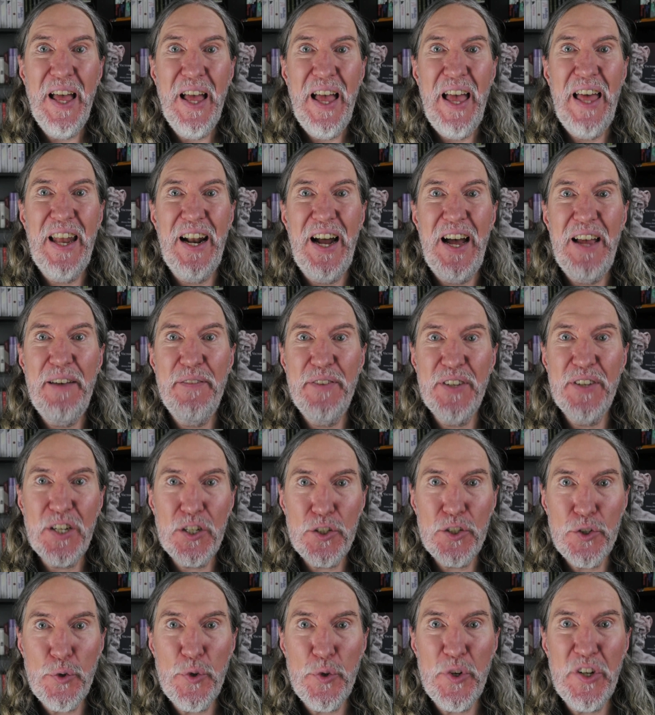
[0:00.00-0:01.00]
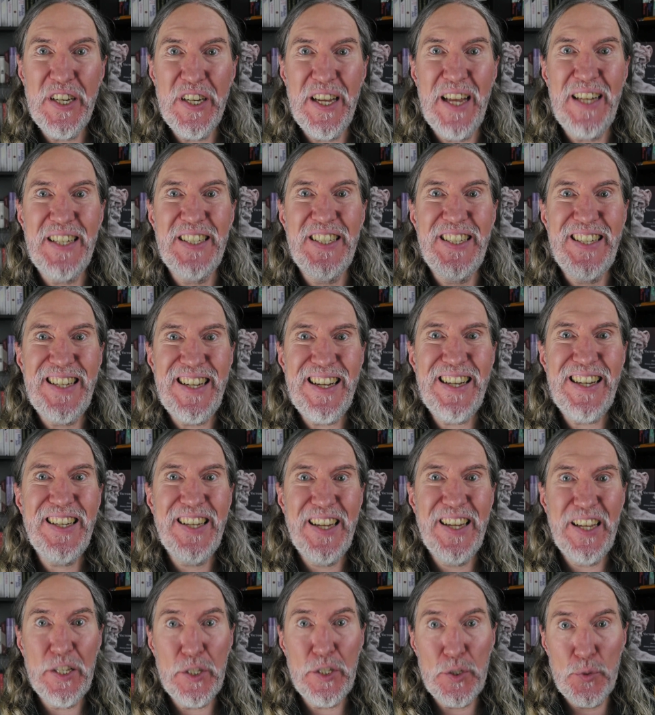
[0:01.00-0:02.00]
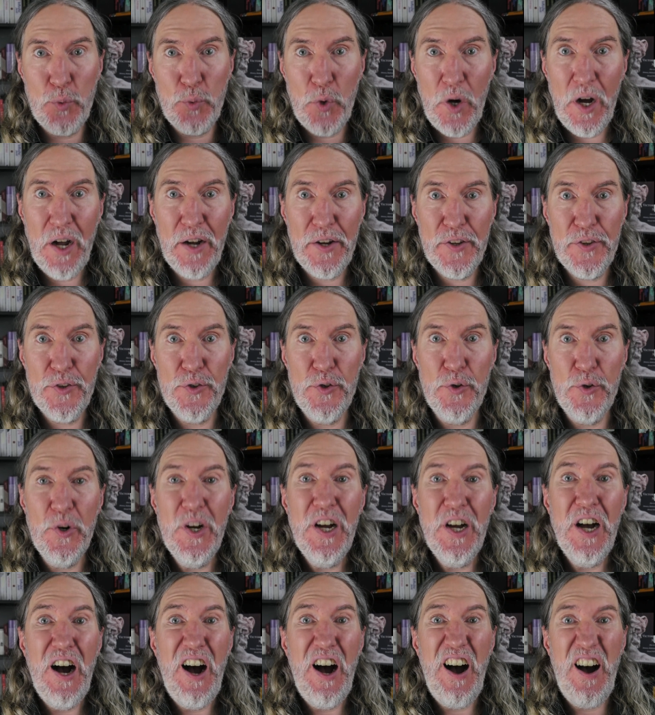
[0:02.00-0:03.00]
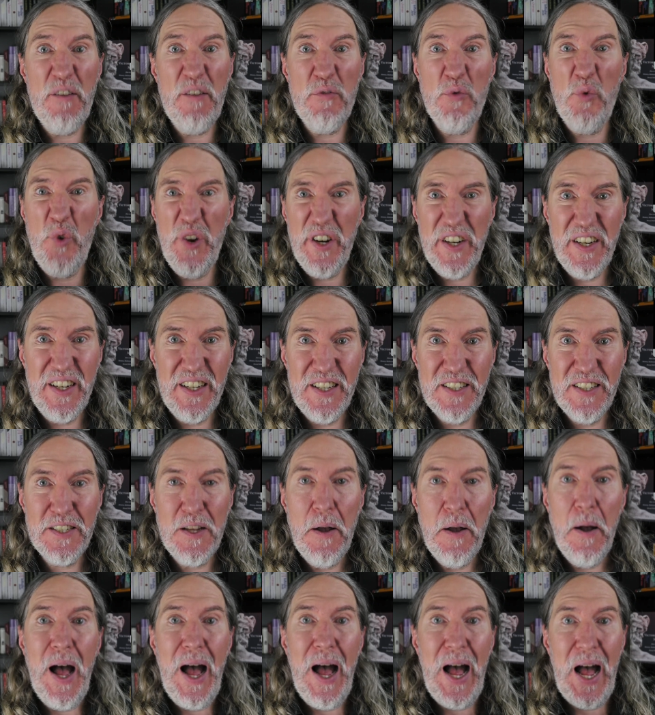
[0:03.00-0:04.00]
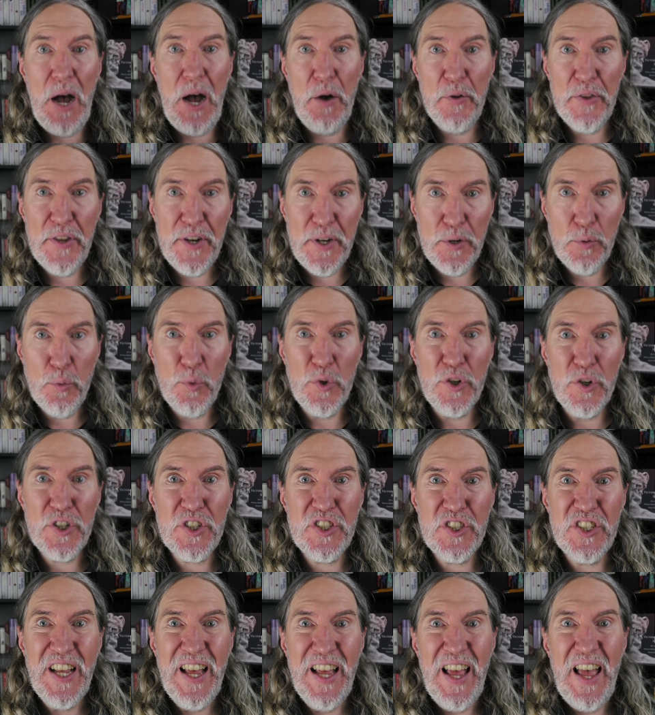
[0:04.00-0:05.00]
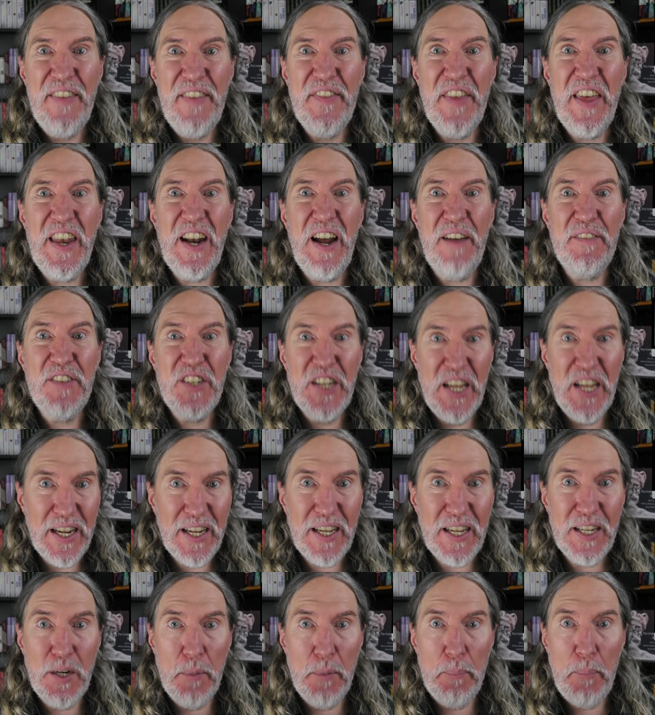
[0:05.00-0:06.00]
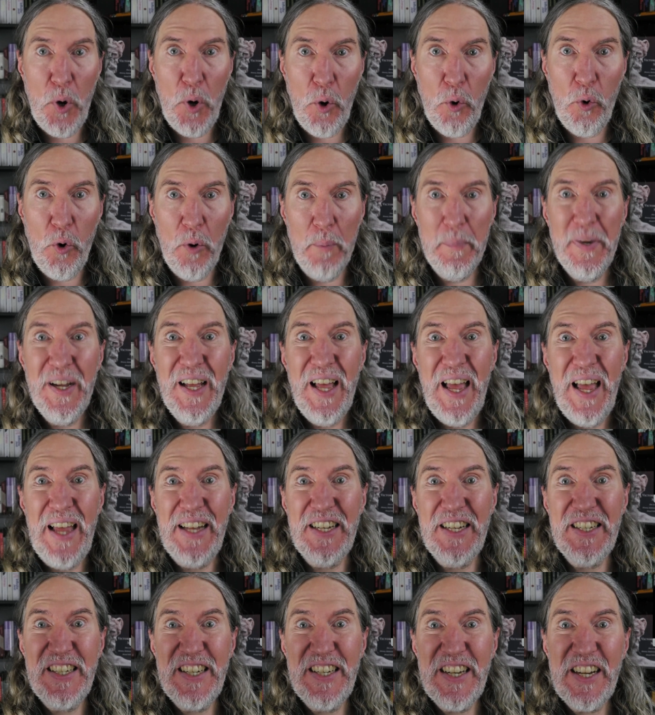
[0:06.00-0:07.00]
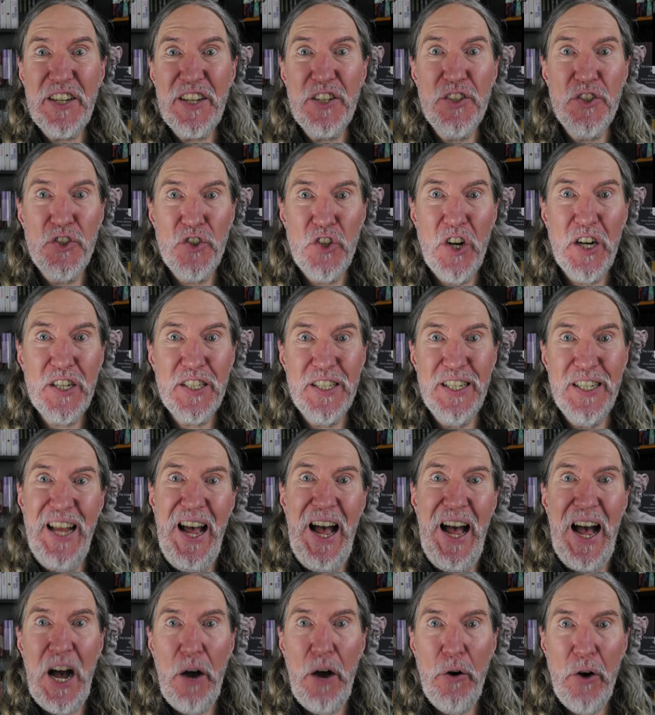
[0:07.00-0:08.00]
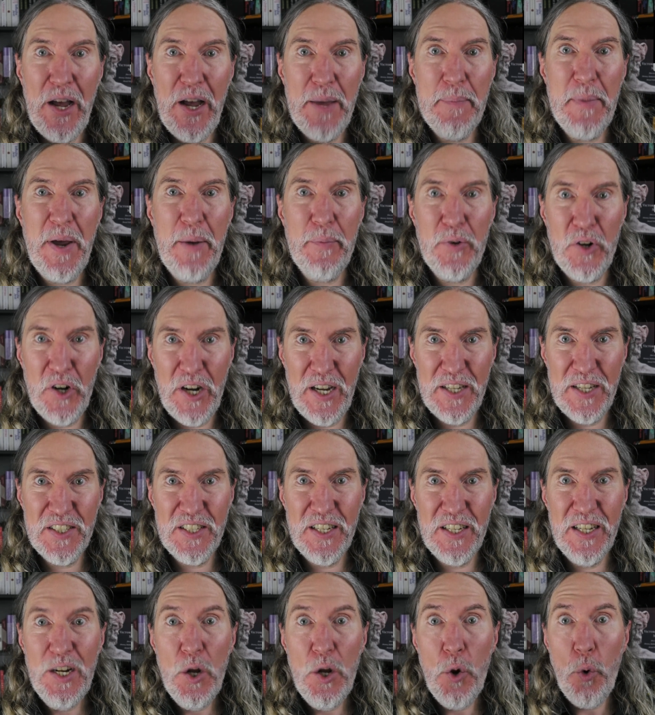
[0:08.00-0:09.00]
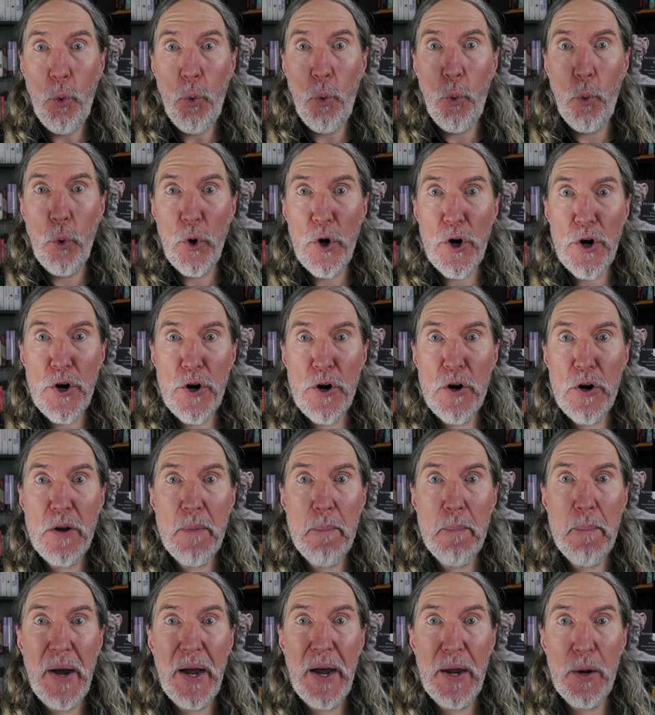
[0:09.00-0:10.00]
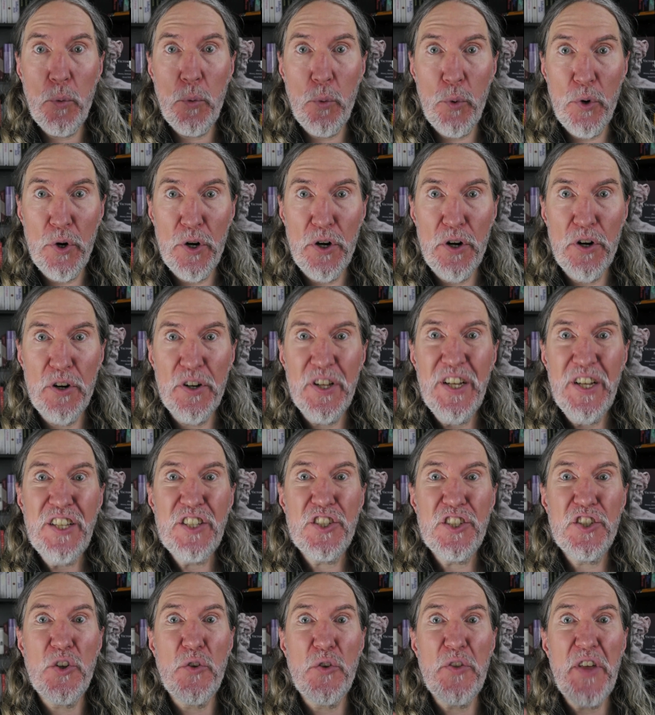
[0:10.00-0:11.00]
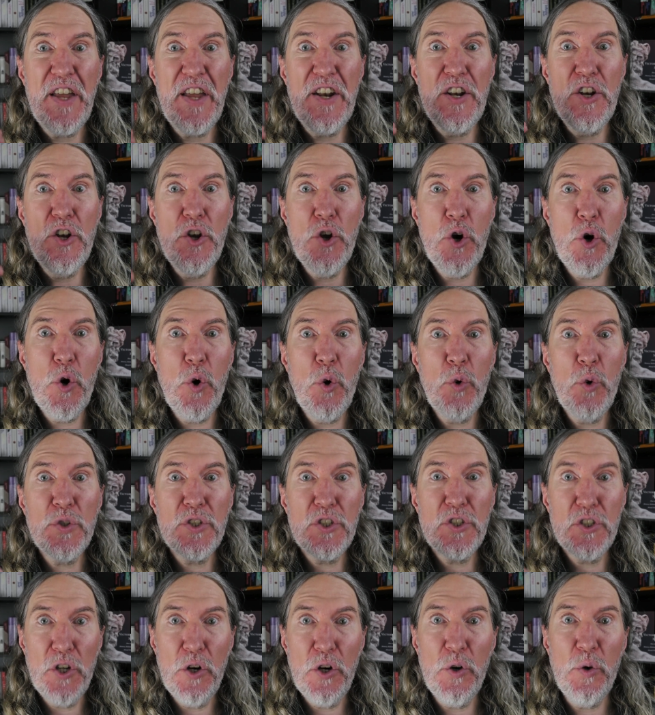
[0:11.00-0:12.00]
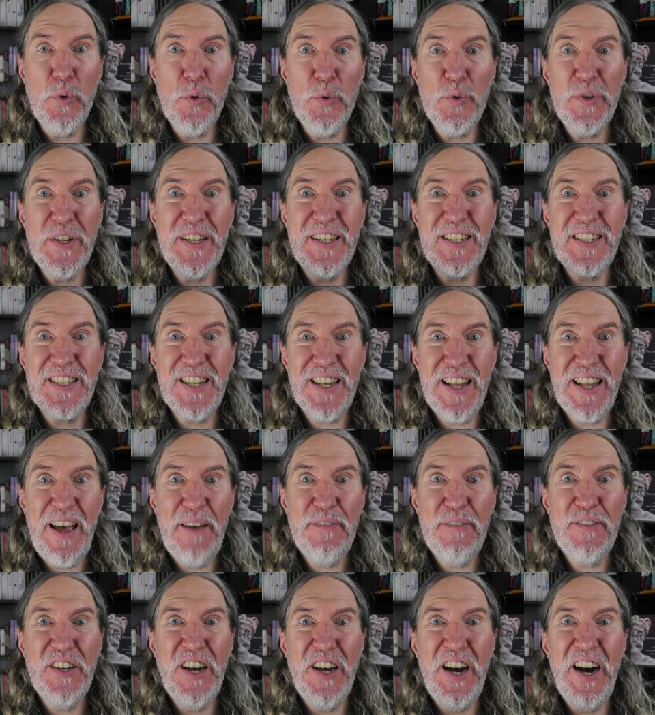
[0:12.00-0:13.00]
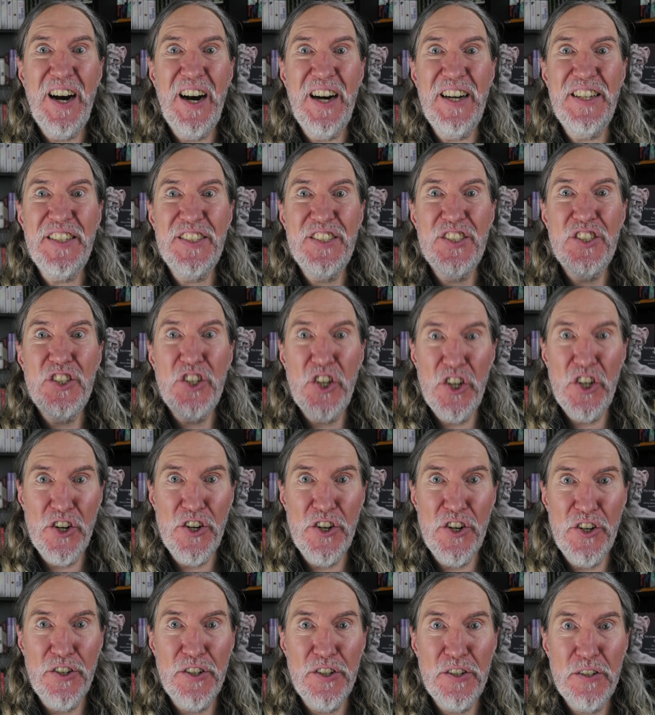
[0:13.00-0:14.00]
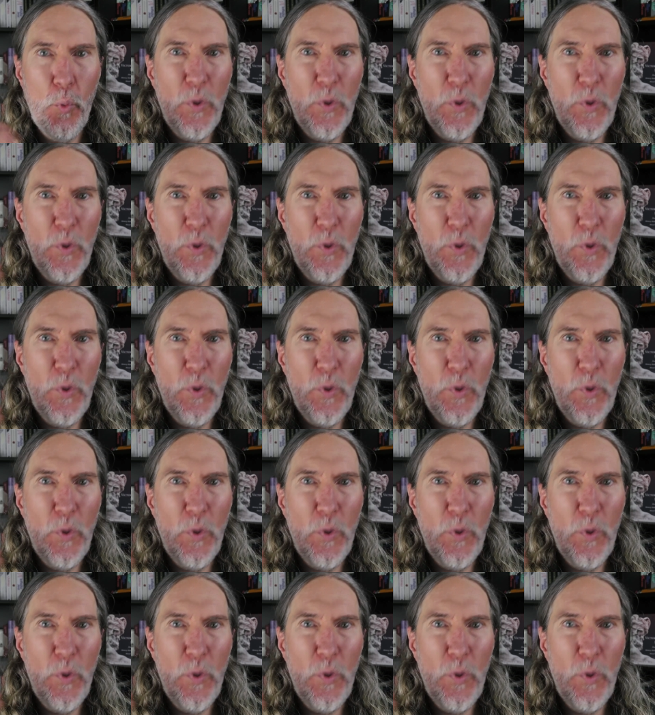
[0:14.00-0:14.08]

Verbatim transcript: And I've included a detailed walkthrough of what it is, how that it works, and then I've taken a poem and deconstructed how I memorized it word by word so that no stone is left unturned.